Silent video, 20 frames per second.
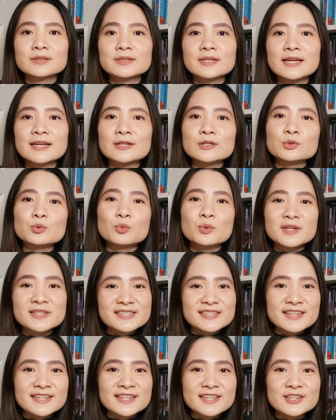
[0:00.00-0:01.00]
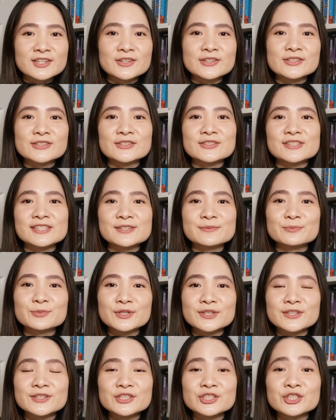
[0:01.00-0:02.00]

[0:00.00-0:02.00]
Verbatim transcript: And one side character, Sabrina,